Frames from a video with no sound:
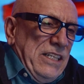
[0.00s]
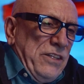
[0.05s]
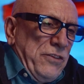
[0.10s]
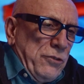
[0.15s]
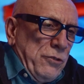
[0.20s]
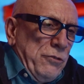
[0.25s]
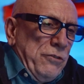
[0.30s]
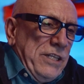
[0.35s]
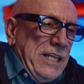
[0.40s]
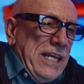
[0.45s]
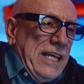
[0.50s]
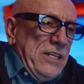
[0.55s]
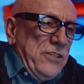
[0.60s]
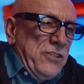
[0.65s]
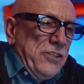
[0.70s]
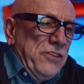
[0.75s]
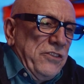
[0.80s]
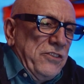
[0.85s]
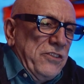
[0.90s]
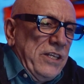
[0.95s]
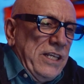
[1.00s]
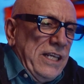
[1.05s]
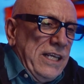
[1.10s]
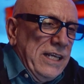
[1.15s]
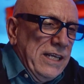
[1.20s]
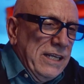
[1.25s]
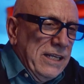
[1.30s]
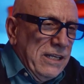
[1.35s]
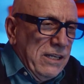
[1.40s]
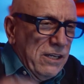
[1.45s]
through the agency
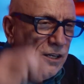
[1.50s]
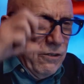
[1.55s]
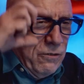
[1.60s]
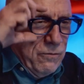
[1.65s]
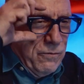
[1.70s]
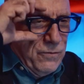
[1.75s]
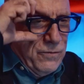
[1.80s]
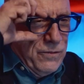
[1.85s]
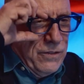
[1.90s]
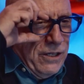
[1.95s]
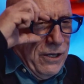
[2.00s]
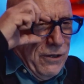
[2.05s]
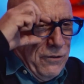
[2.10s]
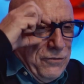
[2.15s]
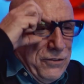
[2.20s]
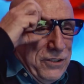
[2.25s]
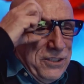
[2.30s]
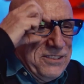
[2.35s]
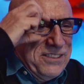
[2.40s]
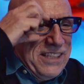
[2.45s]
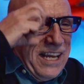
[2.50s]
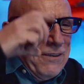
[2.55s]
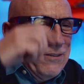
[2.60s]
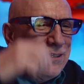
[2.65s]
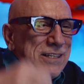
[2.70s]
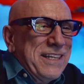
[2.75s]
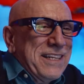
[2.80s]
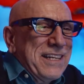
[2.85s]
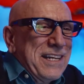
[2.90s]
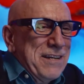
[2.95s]
of the
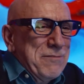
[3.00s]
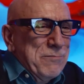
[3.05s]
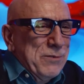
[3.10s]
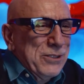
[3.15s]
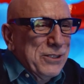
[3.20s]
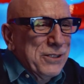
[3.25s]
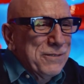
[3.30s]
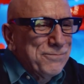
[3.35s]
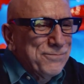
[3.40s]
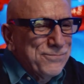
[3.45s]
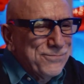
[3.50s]
Saudi camel.